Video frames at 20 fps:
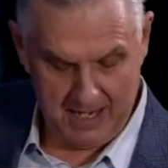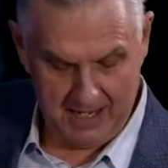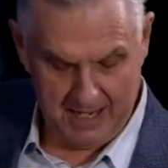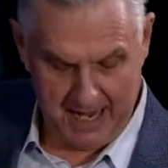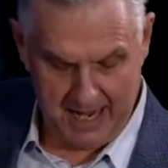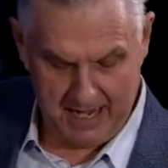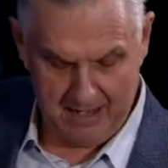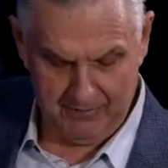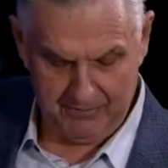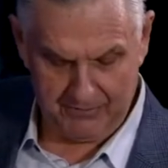
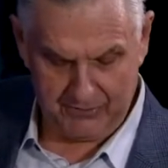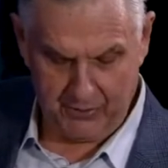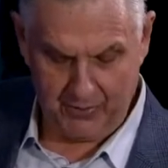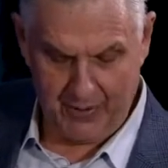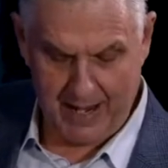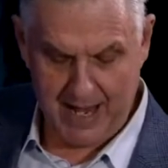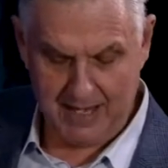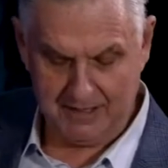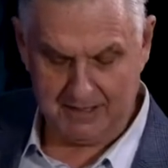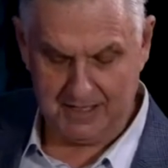Now,
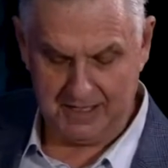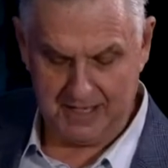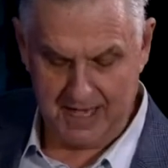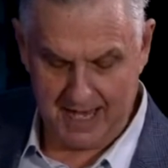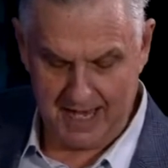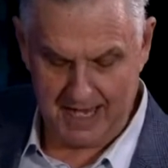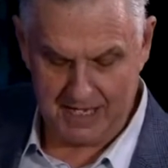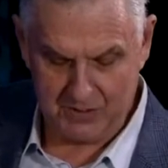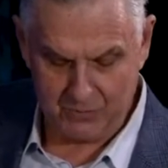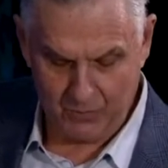throughout
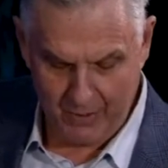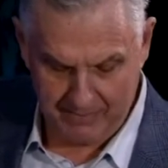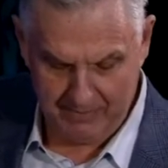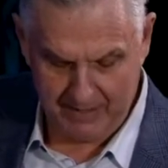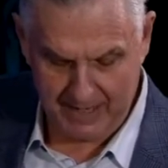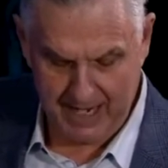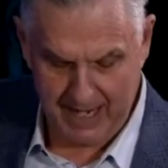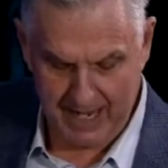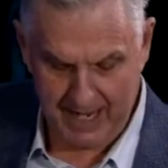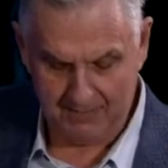today's
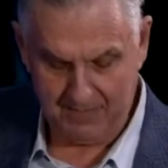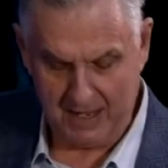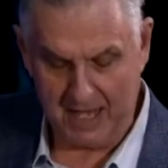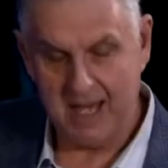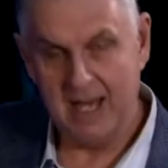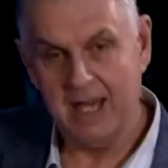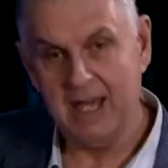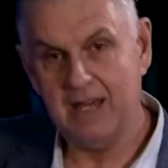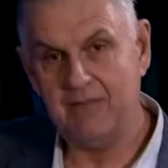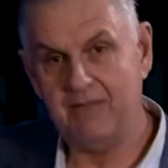webinar,
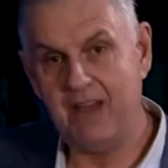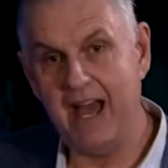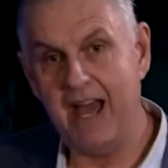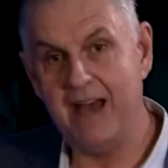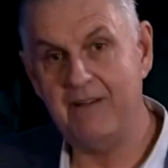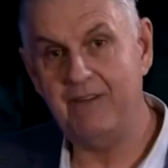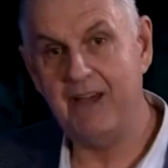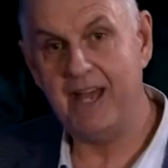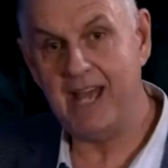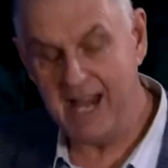if you
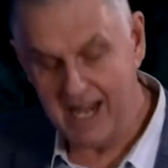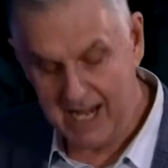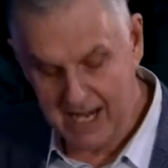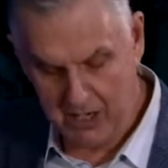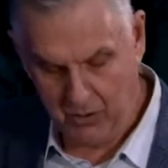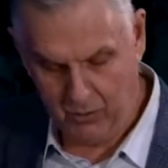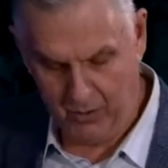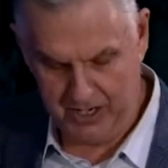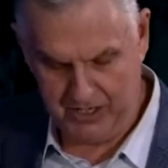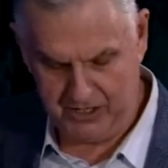have any
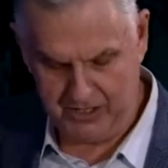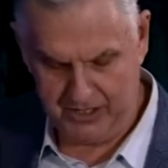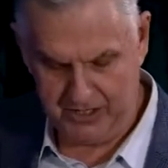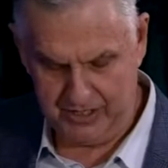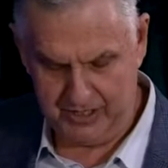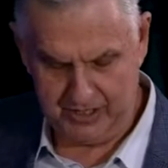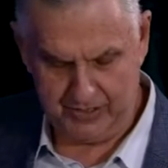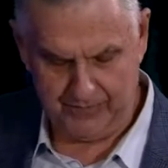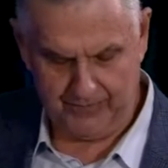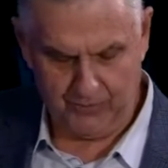
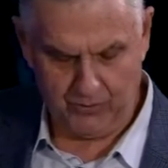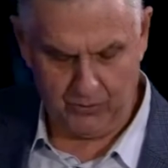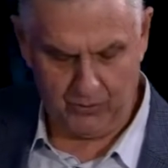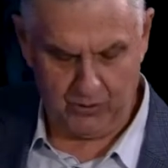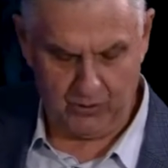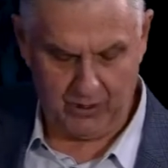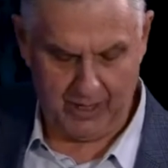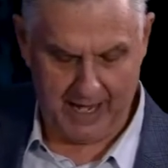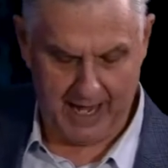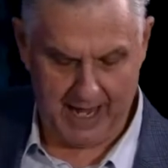questions
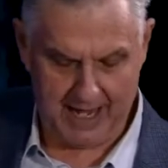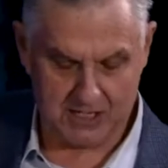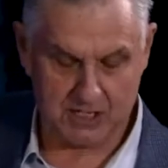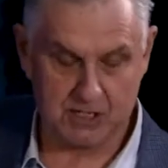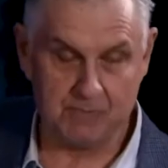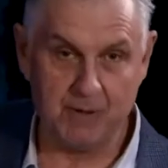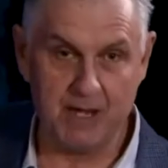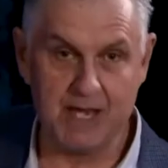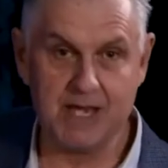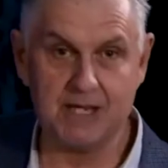for our
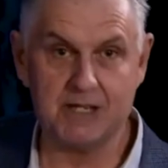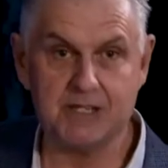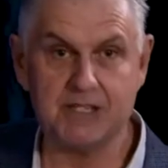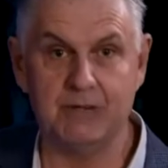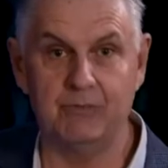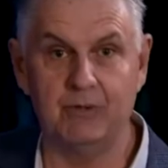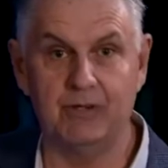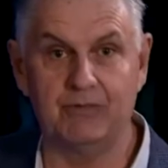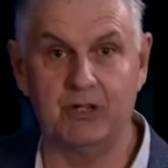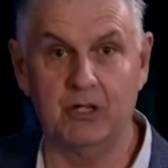speakers,
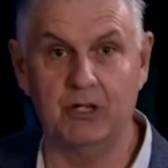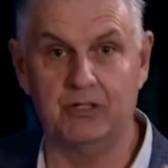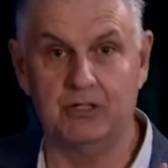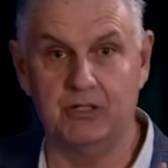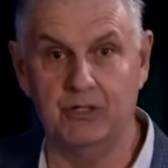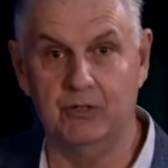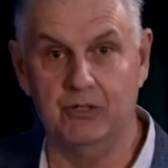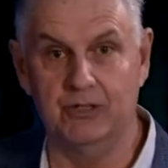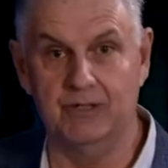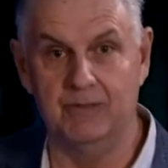and we've got
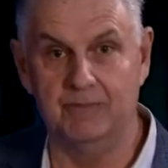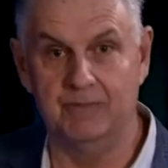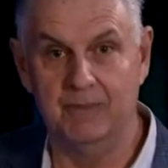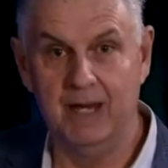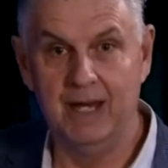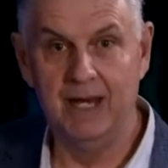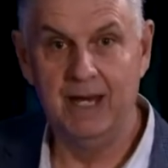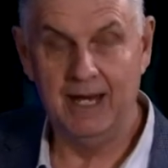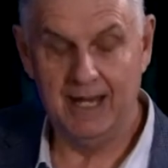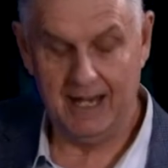two of them
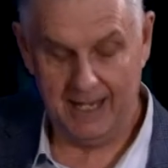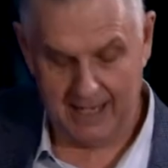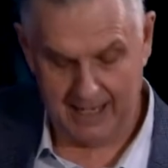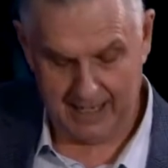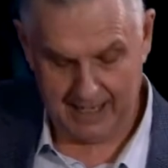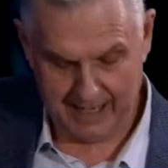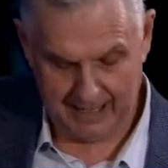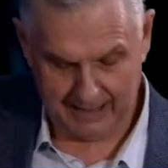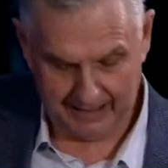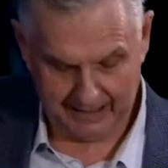
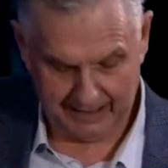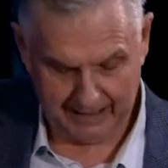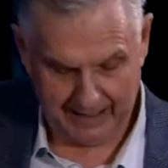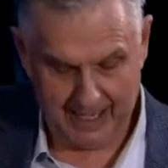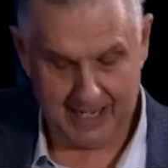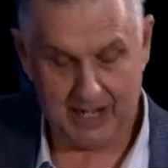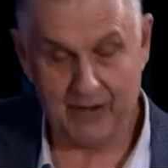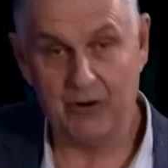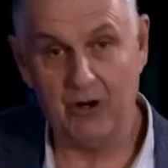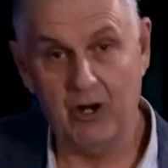a little
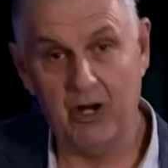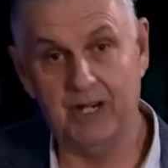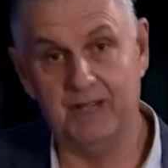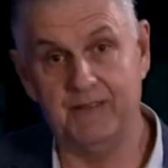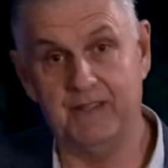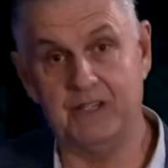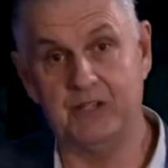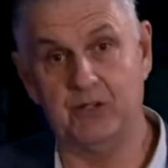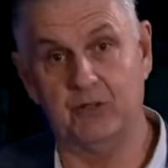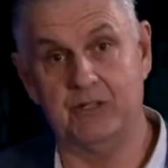later on,
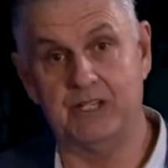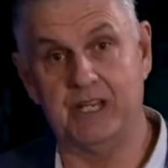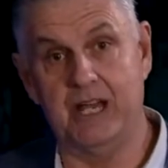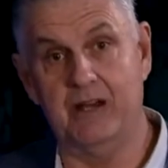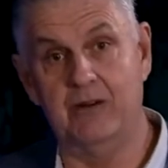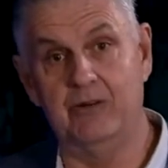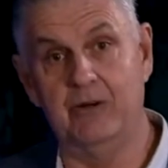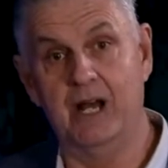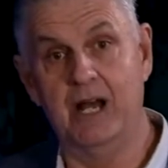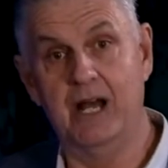and there's
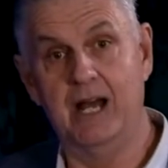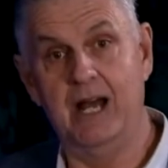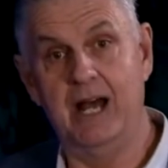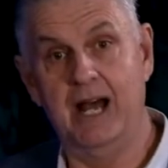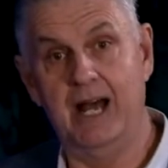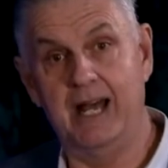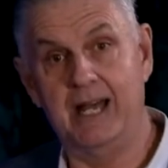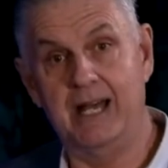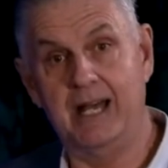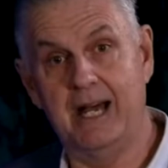also
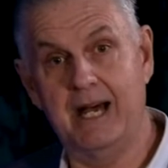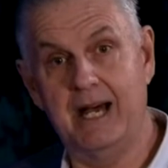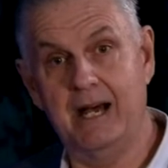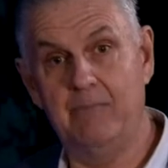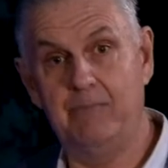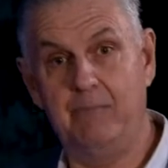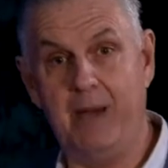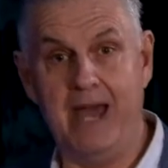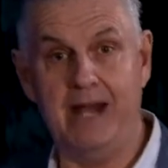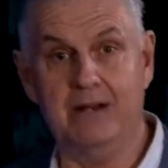a
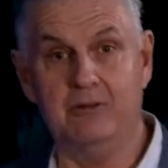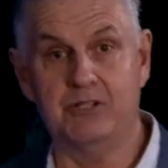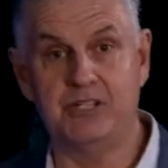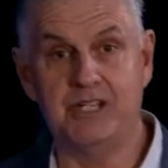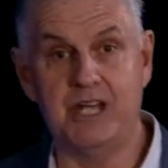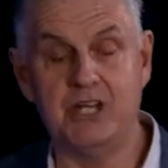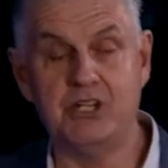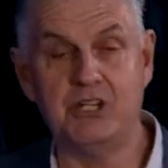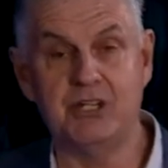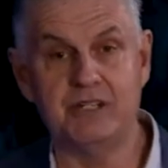panel
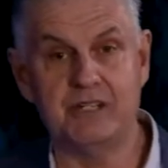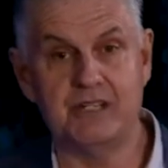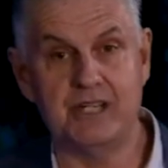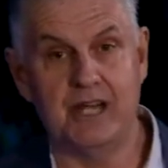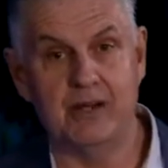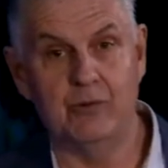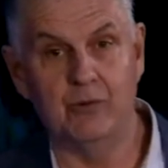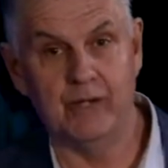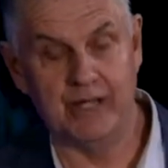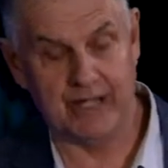session
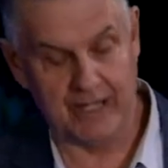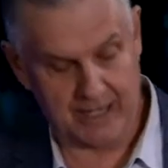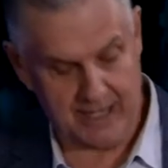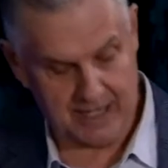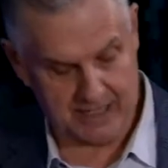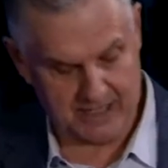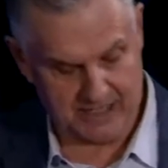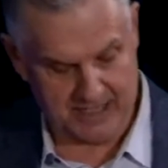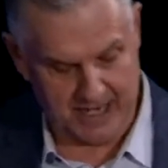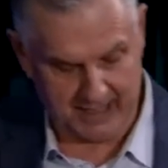so we can
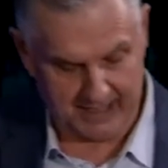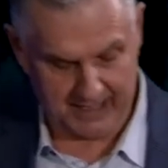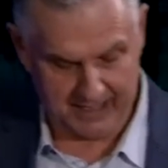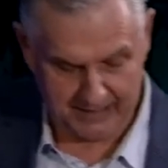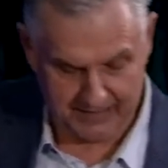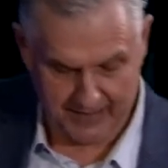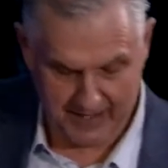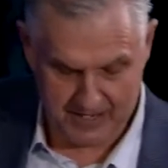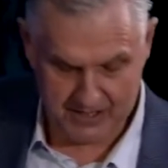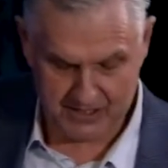get stuck
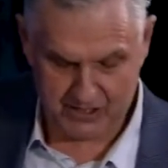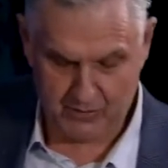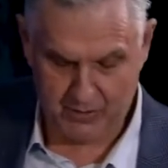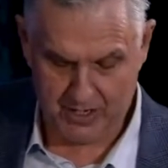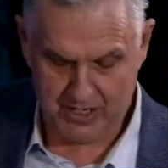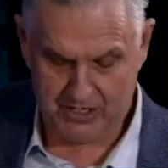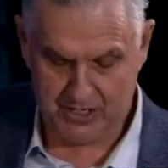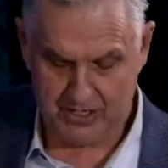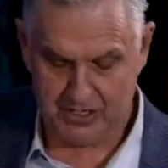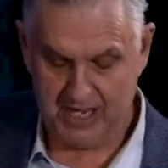into those
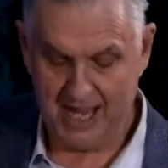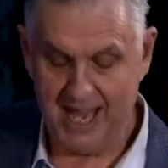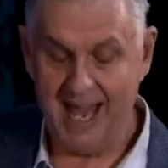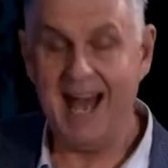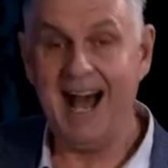questions,